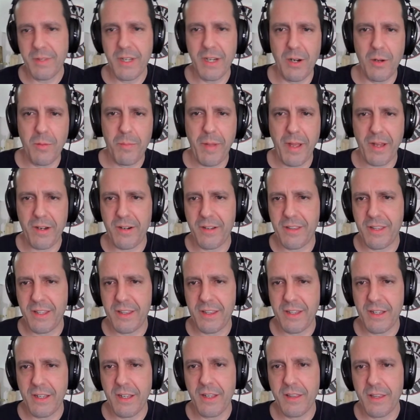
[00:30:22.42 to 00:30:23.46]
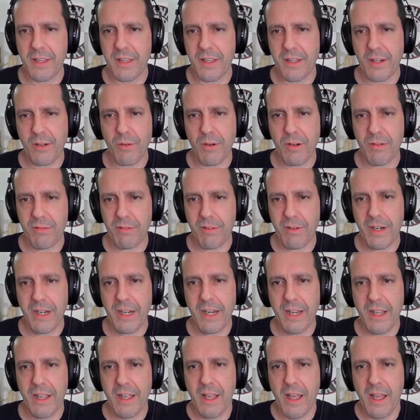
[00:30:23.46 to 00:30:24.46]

you know, better than the than the Grivery.